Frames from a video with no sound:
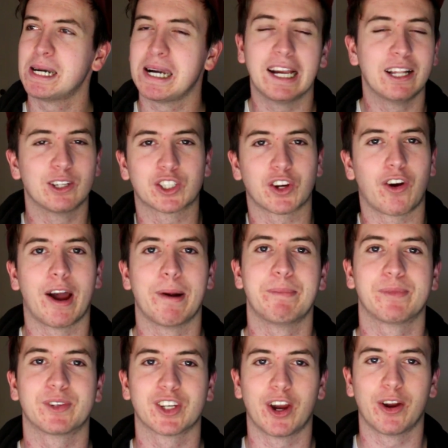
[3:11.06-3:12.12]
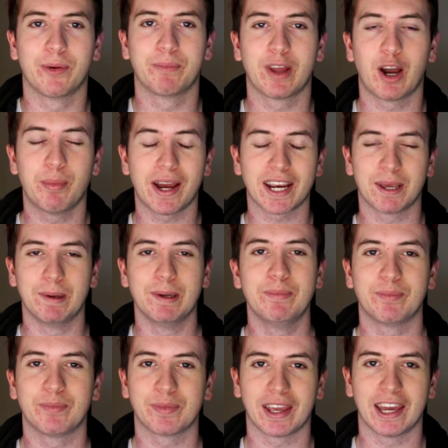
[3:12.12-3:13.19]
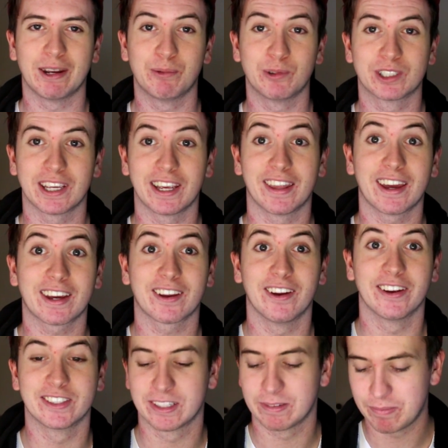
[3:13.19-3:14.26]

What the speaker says: alright. So I'll back him in and we'll see how that goes.